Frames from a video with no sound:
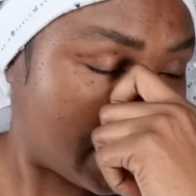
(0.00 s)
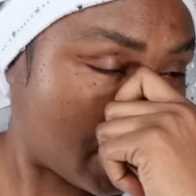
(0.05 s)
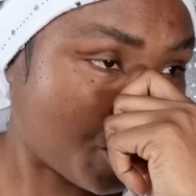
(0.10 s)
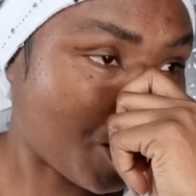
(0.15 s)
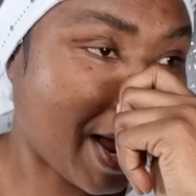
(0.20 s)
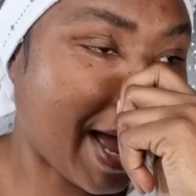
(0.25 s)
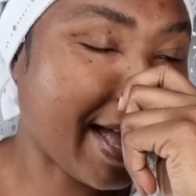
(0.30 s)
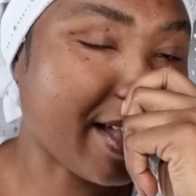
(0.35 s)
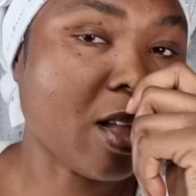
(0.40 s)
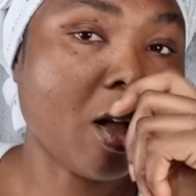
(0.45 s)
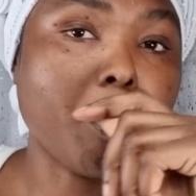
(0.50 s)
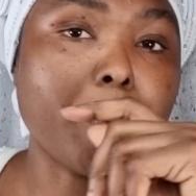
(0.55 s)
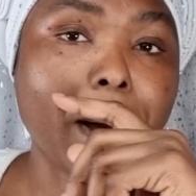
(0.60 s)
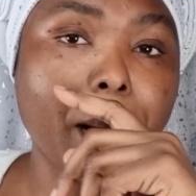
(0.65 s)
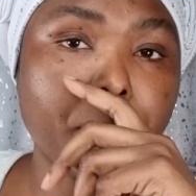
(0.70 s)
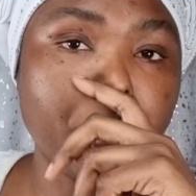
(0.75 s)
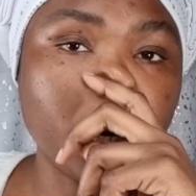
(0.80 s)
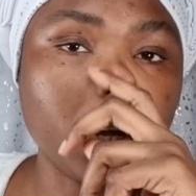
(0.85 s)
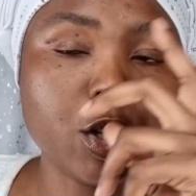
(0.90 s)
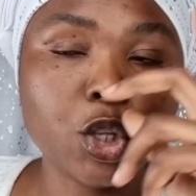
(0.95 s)
So right now,
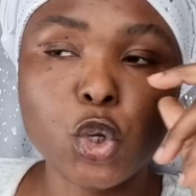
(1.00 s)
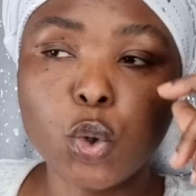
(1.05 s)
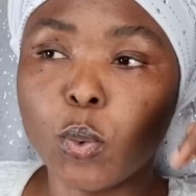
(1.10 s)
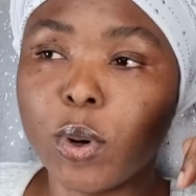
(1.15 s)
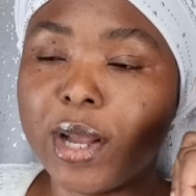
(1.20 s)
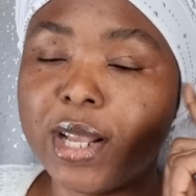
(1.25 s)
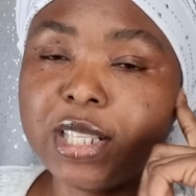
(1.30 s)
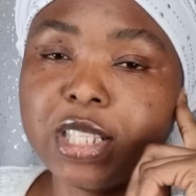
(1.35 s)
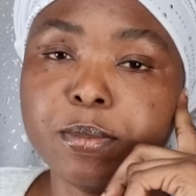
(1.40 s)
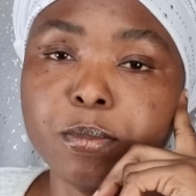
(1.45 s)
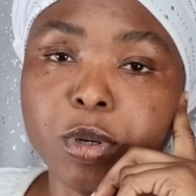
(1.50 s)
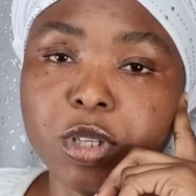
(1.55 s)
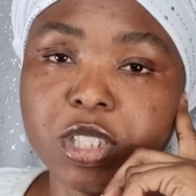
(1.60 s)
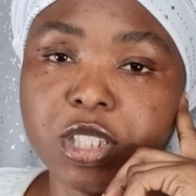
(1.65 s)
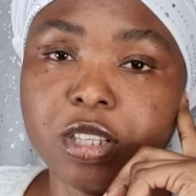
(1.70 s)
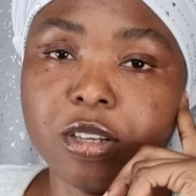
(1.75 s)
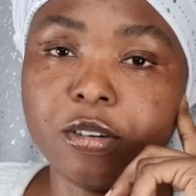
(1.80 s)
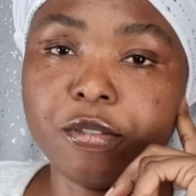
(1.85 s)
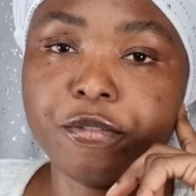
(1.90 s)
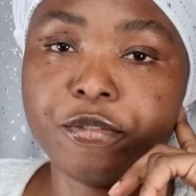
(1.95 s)
Babylon US
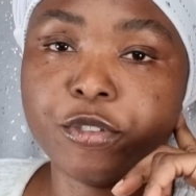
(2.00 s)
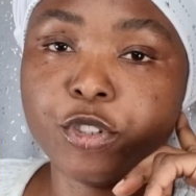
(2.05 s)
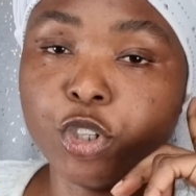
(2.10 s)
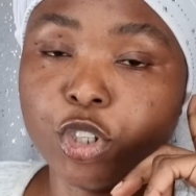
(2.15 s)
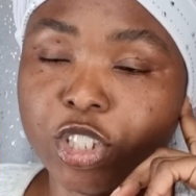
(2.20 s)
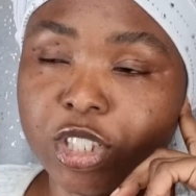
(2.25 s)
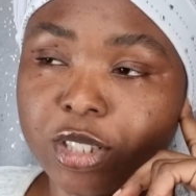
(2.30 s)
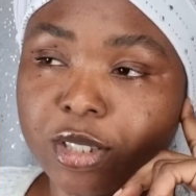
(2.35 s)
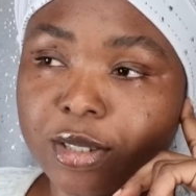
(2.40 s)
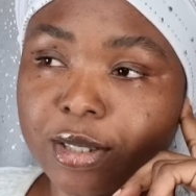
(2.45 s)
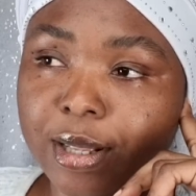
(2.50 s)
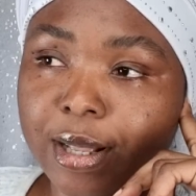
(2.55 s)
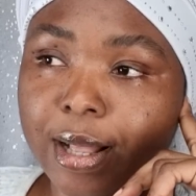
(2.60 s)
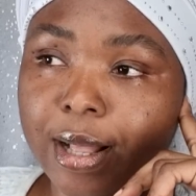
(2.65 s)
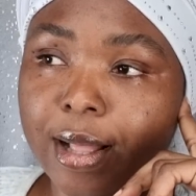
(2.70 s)
must have just